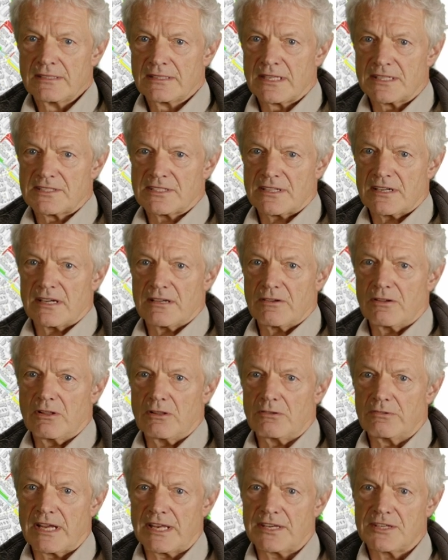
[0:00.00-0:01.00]
that's
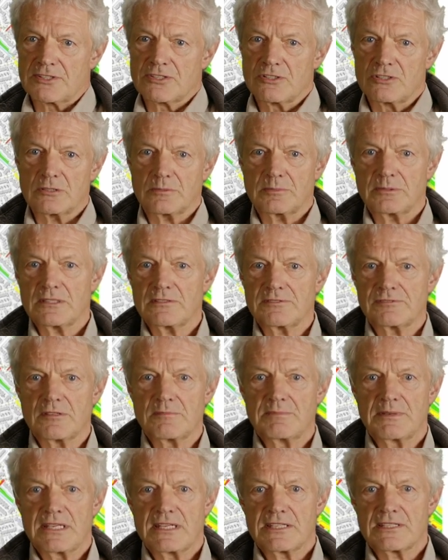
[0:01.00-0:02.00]
already suitable for
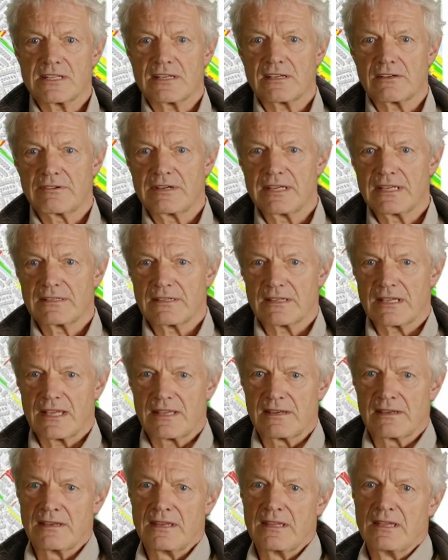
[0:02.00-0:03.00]
bees in green
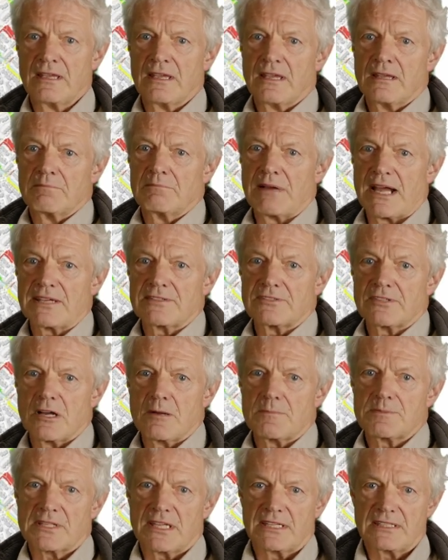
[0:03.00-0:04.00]
and
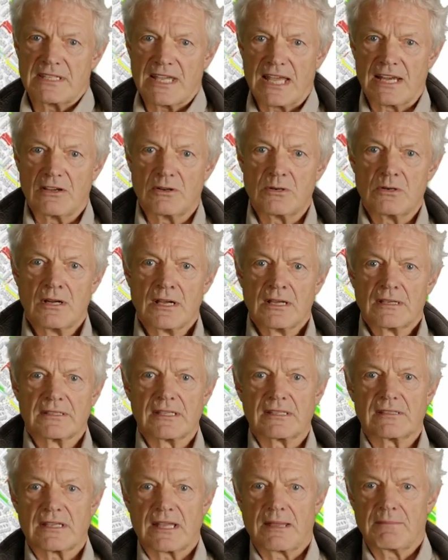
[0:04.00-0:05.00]
bitopes in yellow
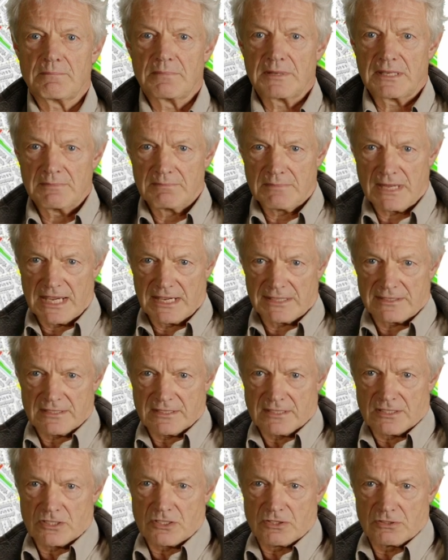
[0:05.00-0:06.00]
that can be made
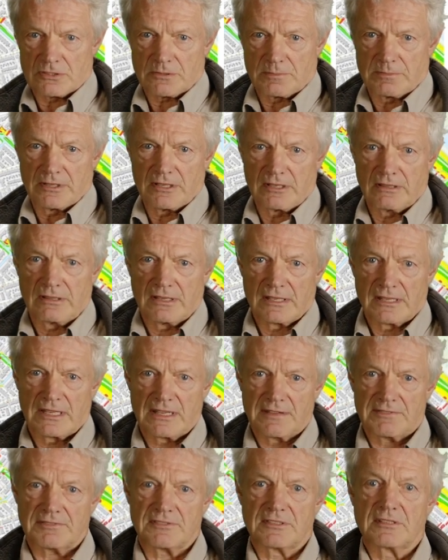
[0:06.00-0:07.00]
suitable
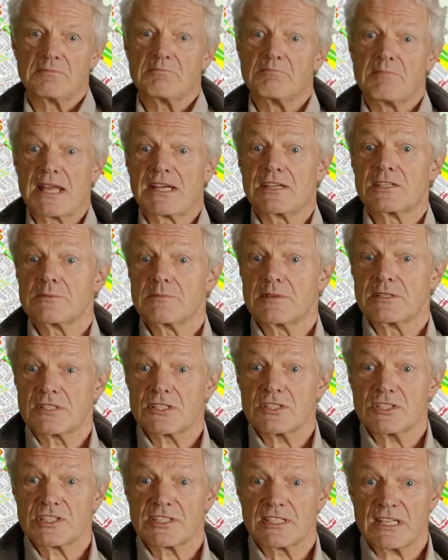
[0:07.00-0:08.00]
if the management
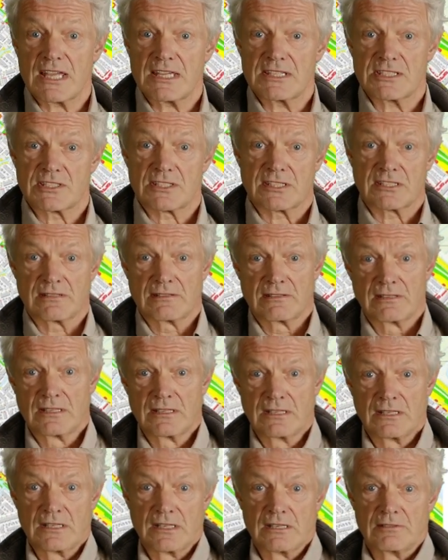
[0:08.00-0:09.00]
is changed.
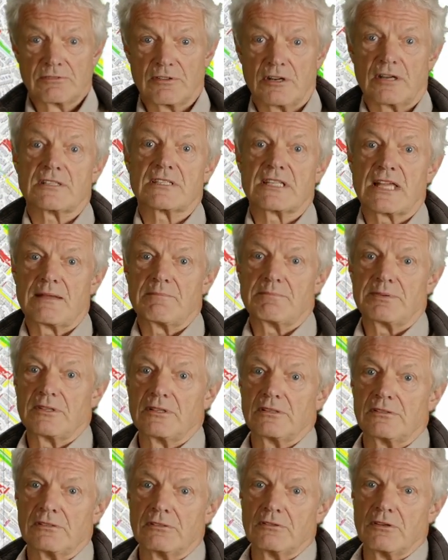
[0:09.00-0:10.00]
For
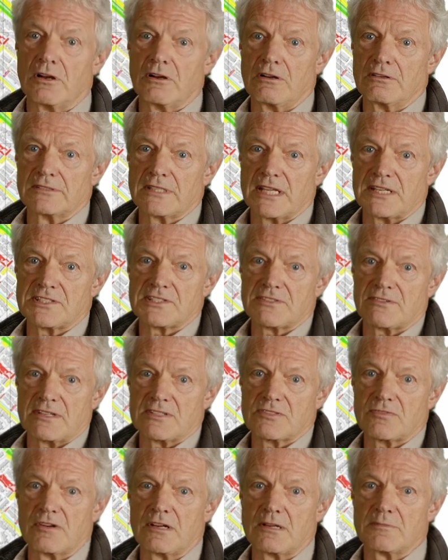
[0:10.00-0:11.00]
example, lawn that's
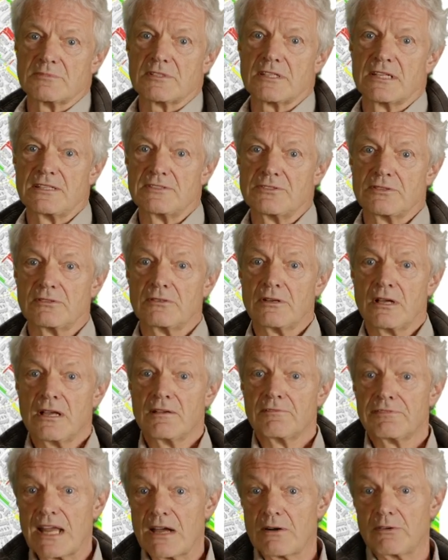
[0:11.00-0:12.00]
transformed into
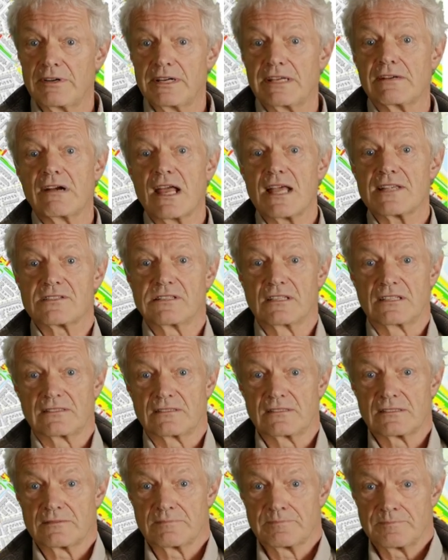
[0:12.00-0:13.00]
flowery
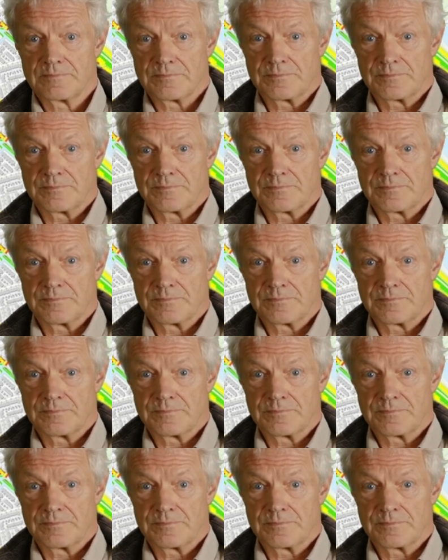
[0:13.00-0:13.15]
grassland.